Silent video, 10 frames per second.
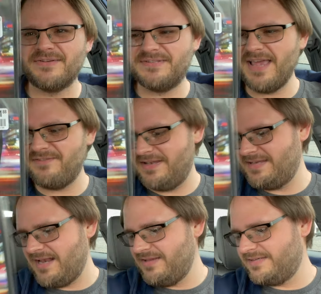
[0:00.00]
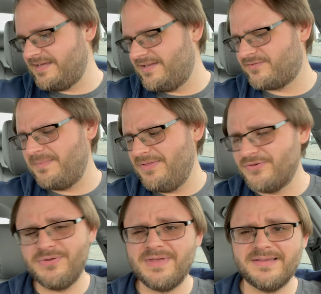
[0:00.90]
So seven deadly sins from either
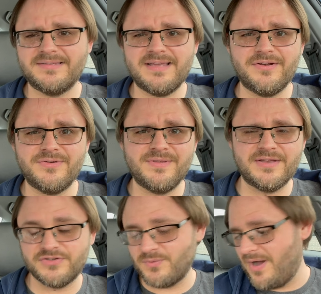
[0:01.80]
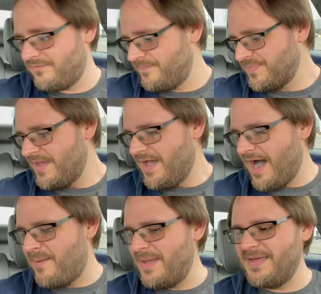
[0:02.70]
2010 or 2012.
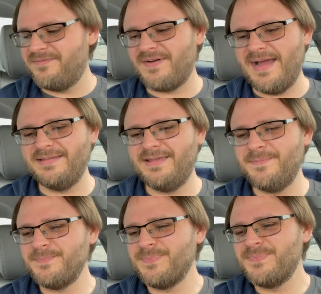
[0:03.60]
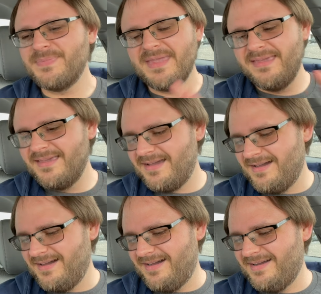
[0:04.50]
Um, and then finally,
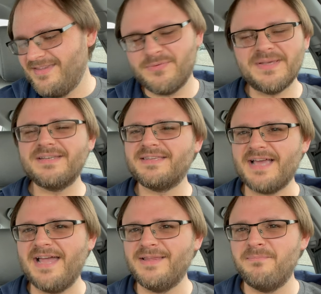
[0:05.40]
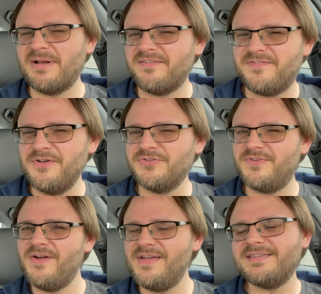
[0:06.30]
uh, this wasn't Asylum, but it feels
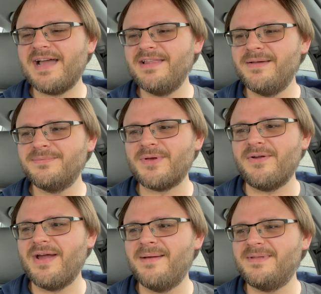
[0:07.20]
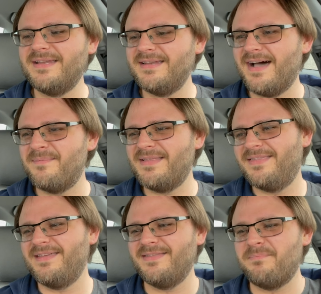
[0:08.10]
very Asylum, so I grabbed it. Um,
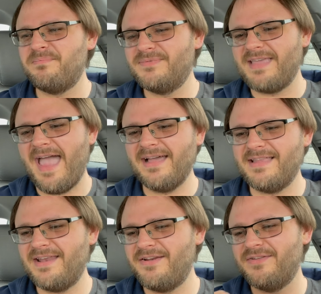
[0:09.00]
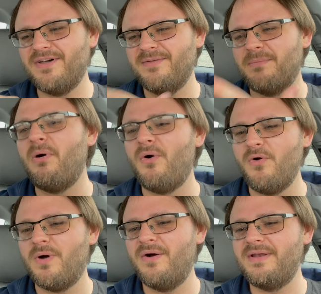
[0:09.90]
the, the tagline here, the, the pull
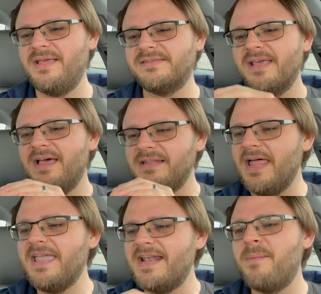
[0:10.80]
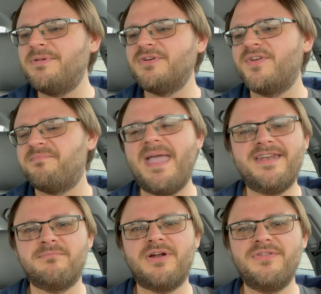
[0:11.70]
quote is, like an episode of Band
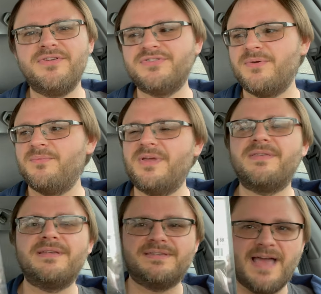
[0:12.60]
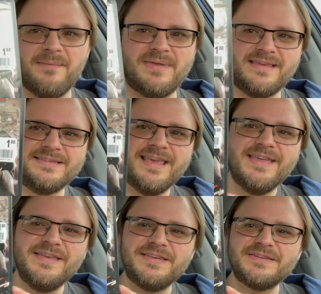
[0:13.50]
of Brothers with zombies.
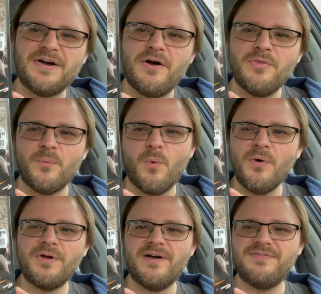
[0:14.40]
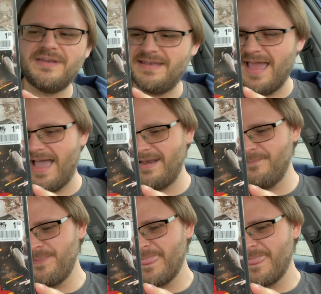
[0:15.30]
This is called War of the Dead.